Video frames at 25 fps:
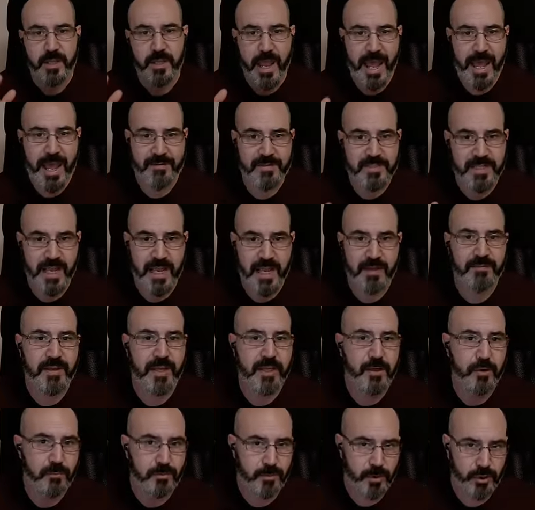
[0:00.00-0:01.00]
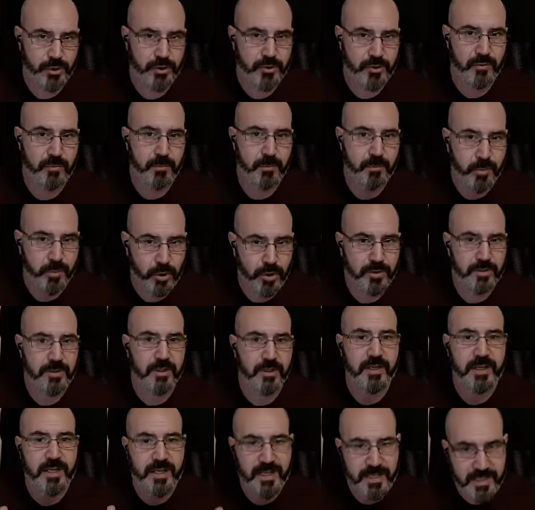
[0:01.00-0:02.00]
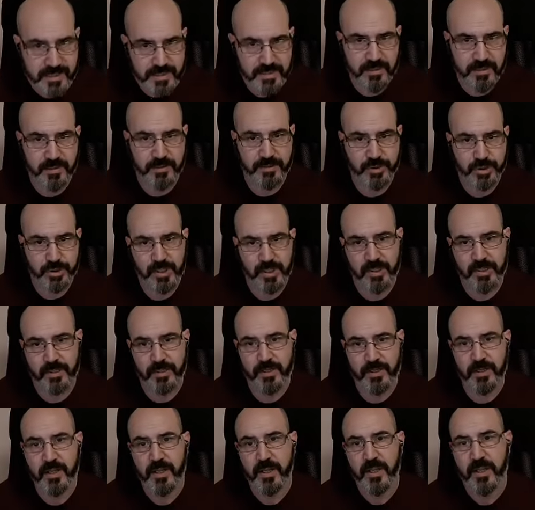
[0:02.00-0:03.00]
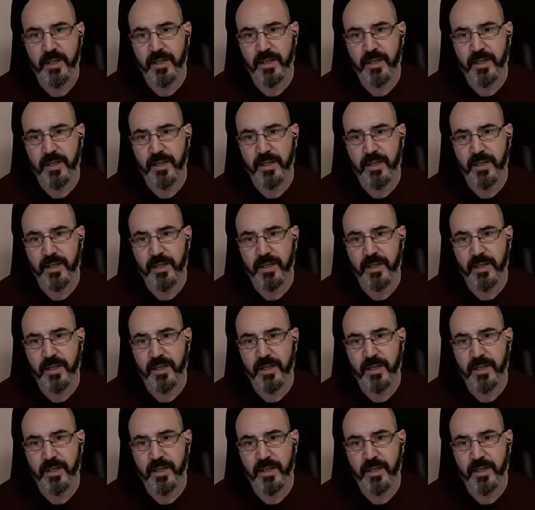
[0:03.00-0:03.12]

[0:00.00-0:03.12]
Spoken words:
you have to have a commercial partner inside China